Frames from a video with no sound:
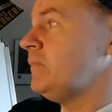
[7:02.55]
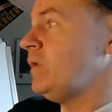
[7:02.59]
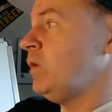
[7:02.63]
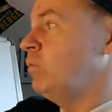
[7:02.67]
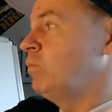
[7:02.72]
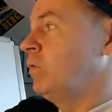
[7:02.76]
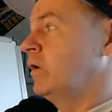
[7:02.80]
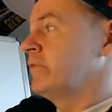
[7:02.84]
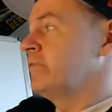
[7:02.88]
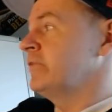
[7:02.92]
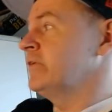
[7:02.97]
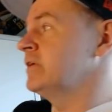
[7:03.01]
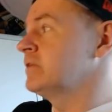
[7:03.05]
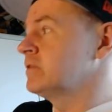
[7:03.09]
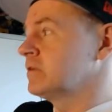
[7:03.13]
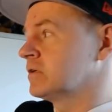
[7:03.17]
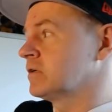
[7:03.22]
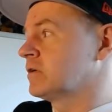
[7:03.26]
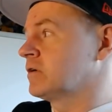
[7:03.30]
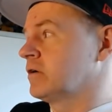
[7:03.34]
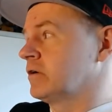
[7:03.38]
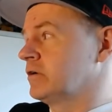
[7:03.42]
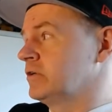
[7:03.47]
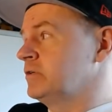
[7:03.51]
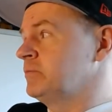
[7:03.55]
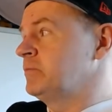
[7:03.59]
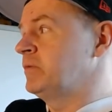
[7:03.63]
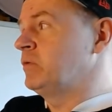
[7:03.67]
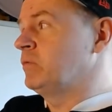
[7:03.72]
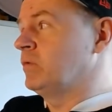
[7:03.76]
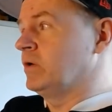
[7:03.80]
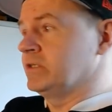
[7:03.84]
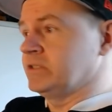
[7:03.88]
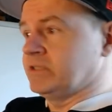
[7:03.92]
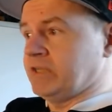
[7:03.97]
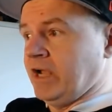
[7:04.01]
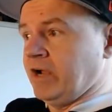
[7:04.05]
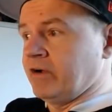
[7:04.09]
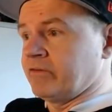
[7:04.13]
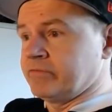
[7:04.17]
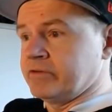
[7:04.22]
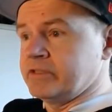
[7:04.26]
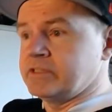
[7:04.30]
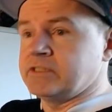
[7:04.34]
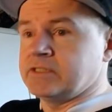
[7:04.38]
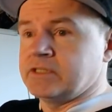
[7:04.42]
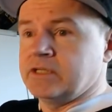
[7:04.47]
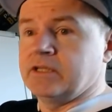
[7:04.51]
one thing that occurred to me was
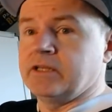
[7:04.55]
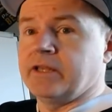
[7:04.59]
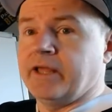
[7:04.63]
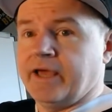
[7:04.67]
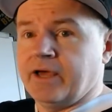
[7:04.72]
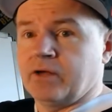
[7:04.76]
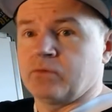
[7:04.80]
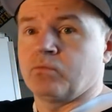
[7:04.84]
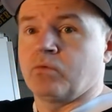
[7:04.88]
every scene had